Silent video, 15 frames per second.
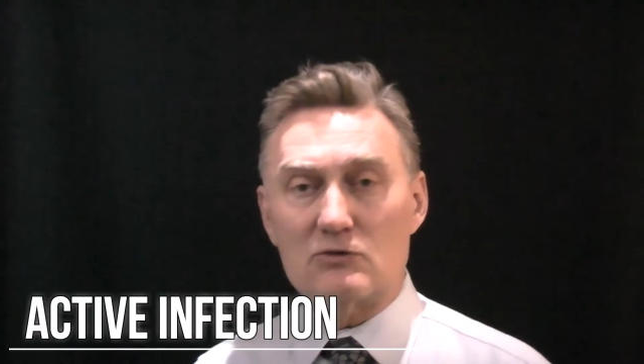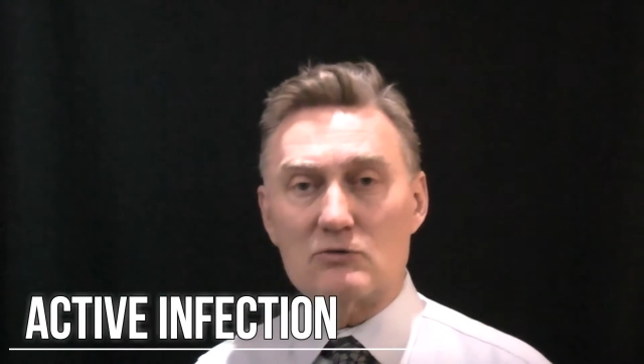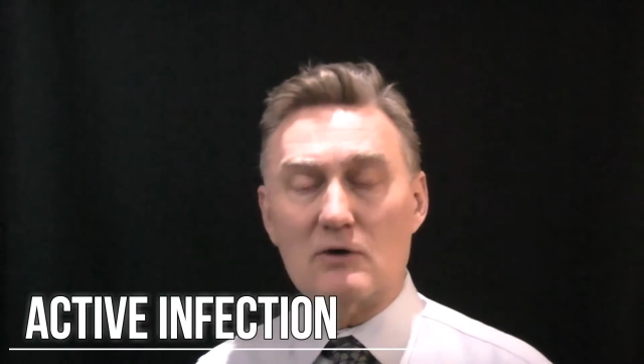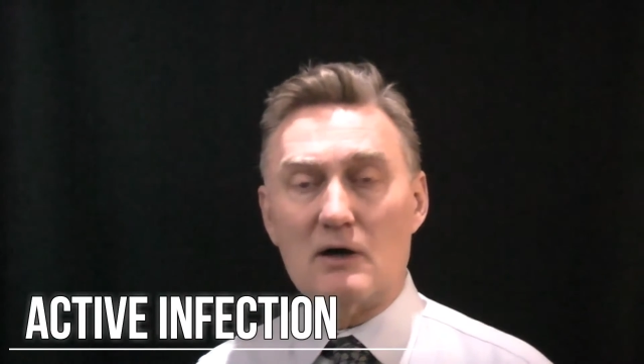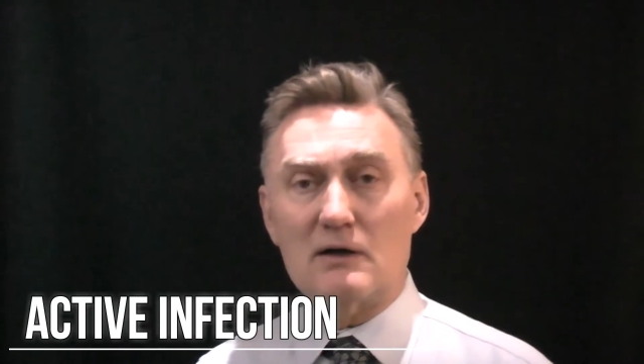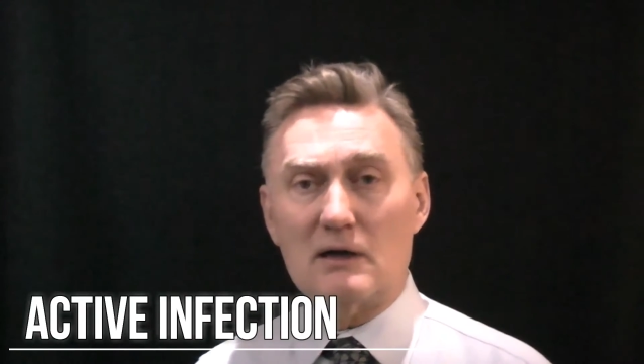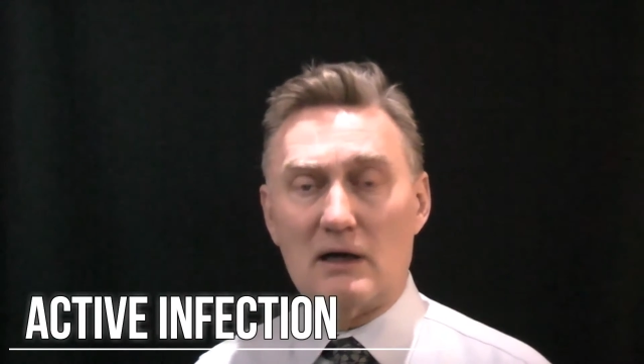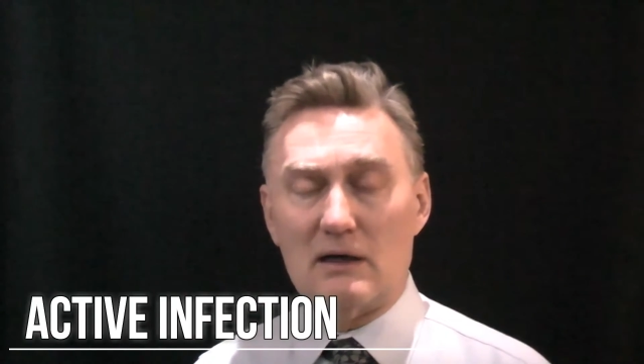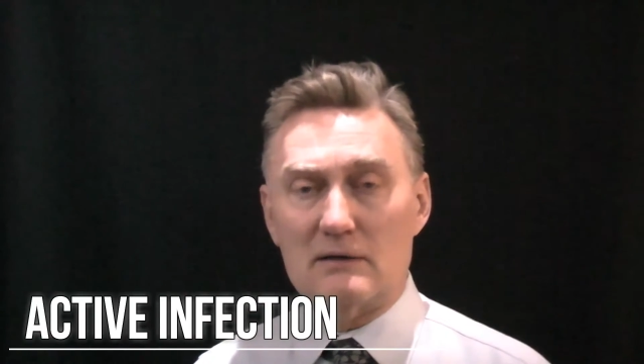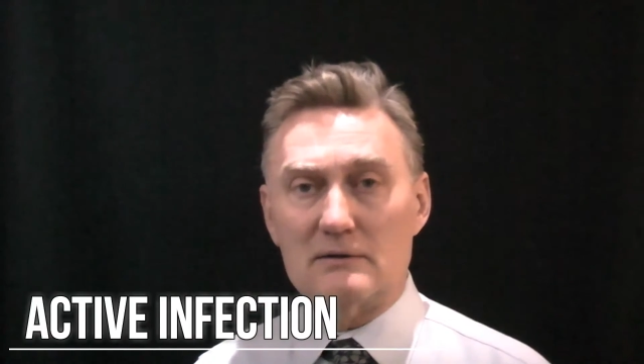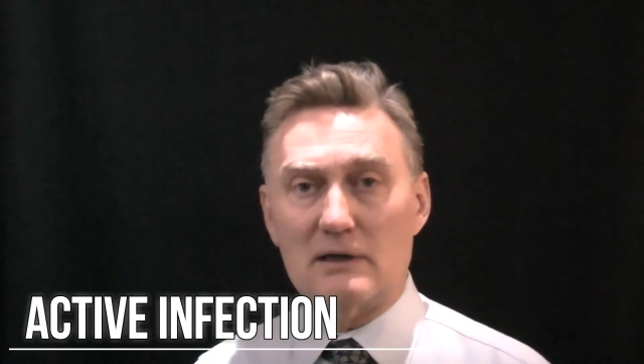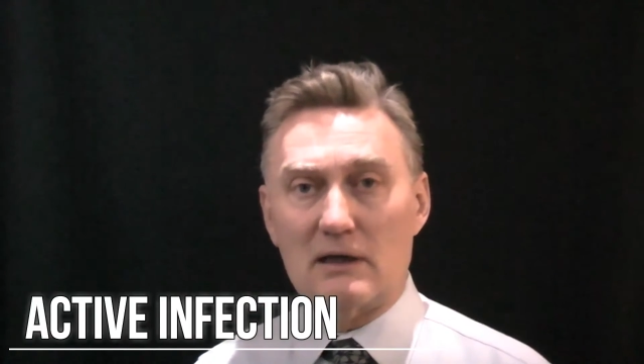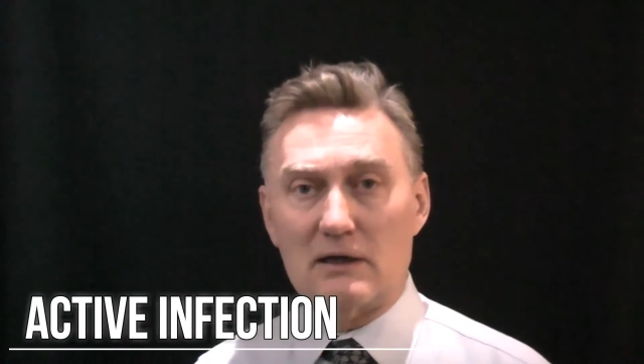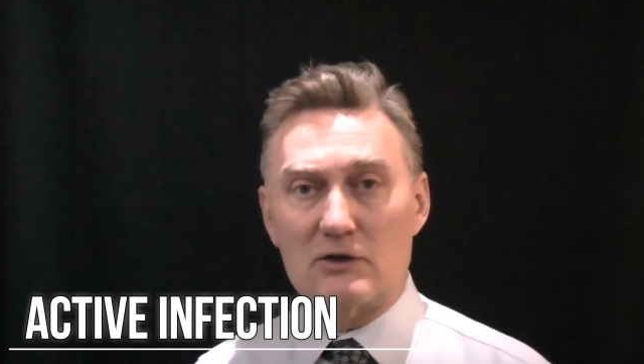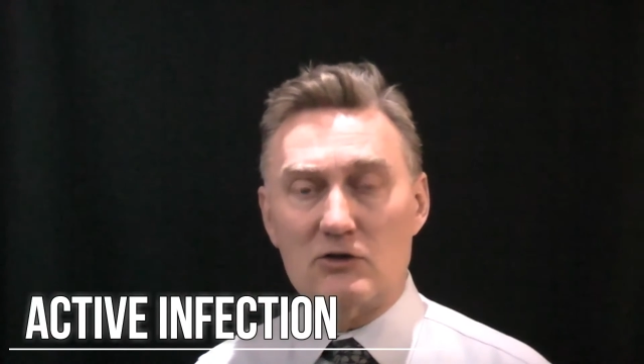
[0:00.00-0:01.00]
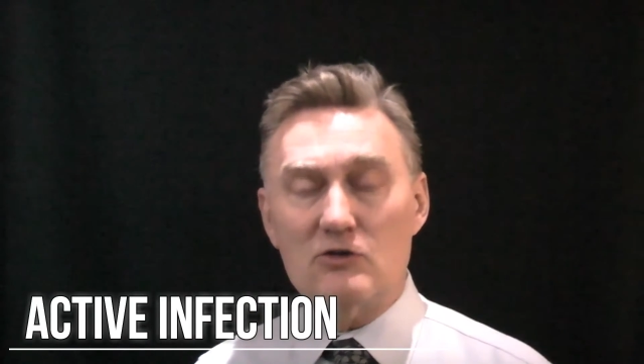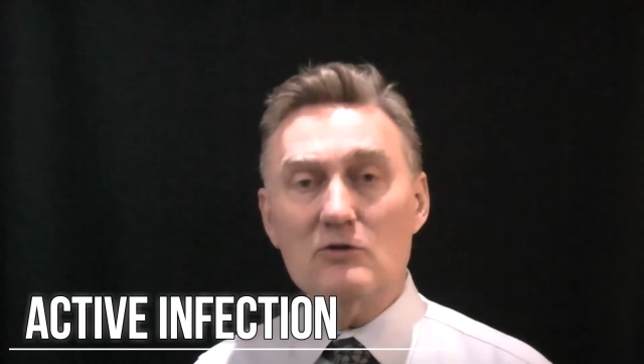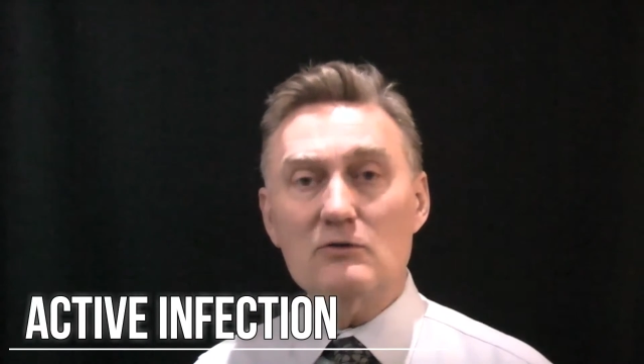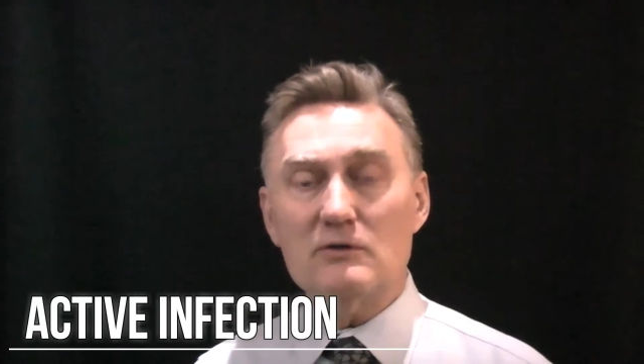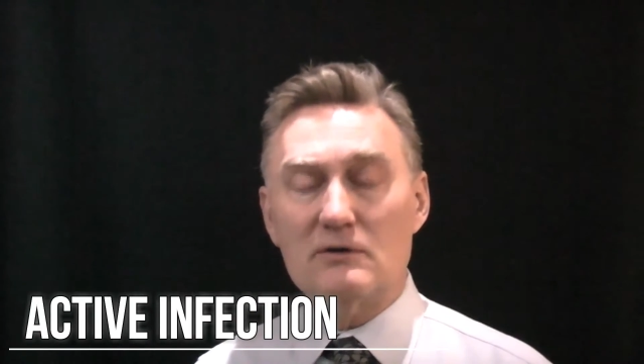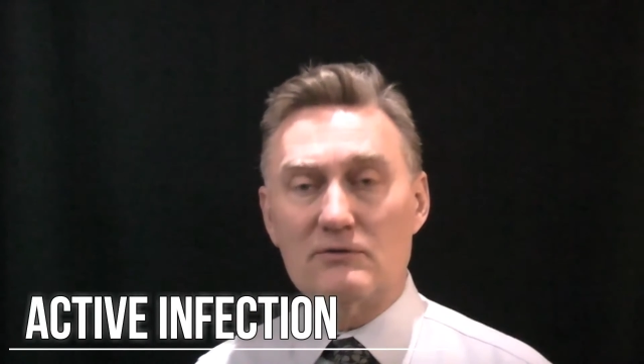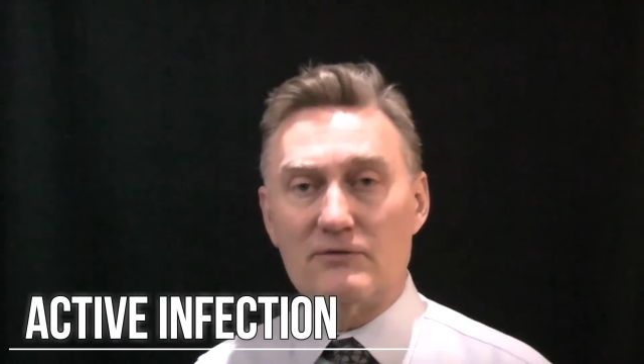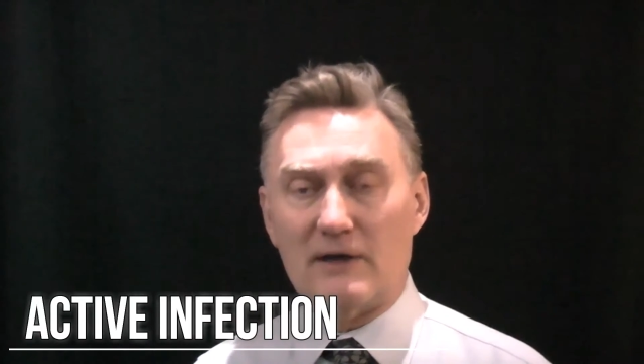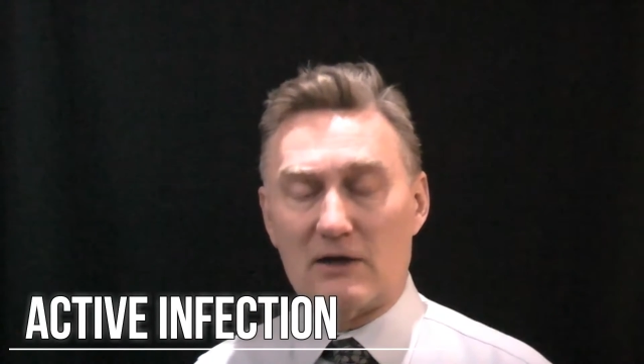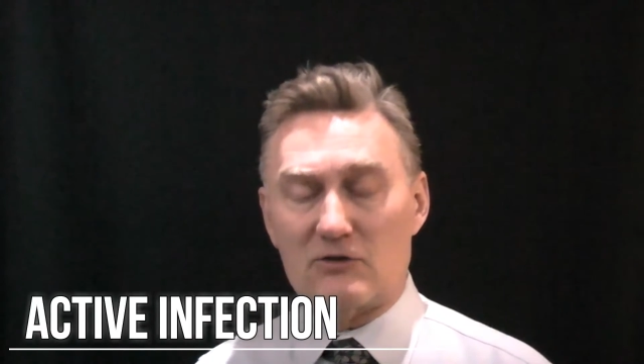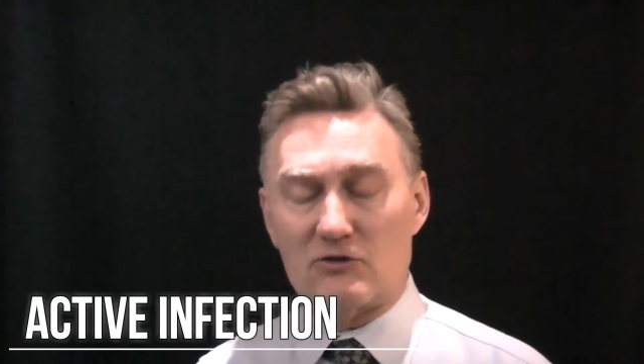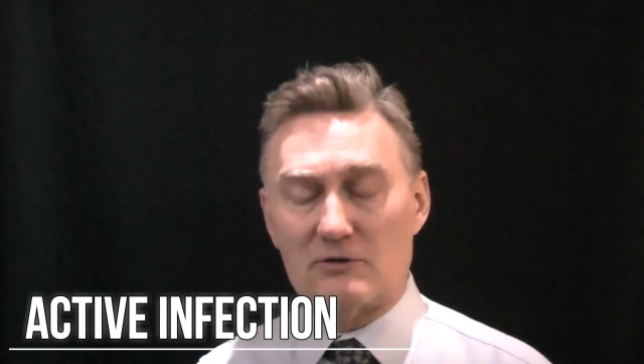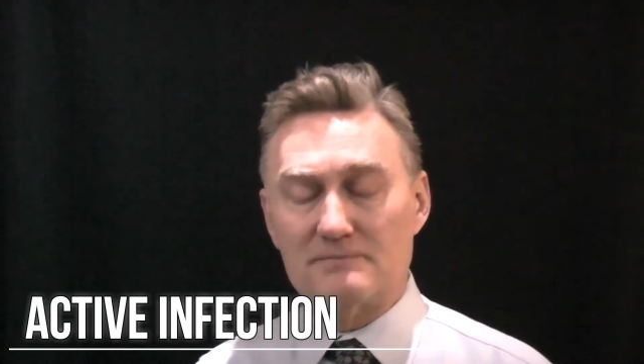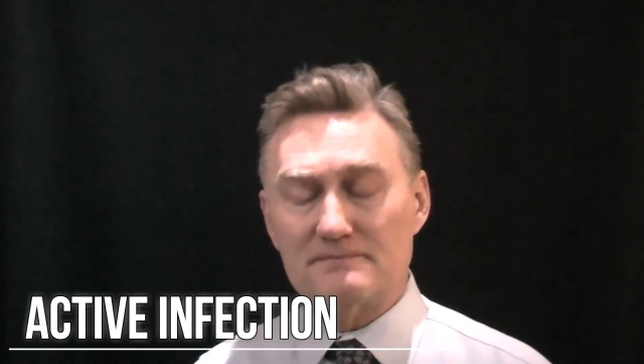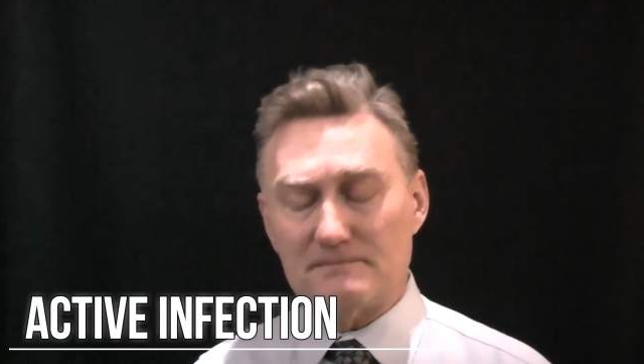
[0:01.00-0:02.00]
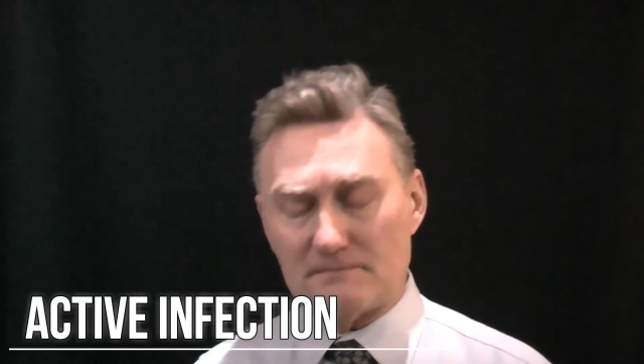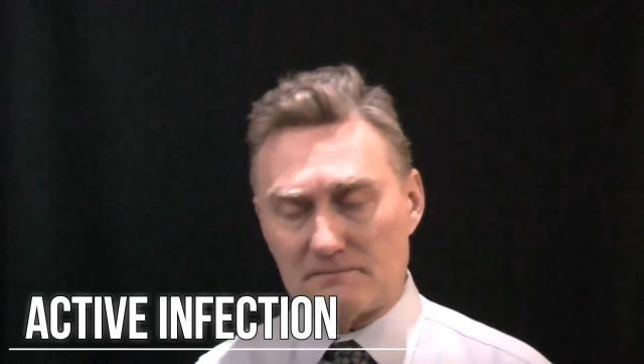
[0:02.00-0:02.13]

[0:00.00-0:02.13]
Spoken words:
acute infection,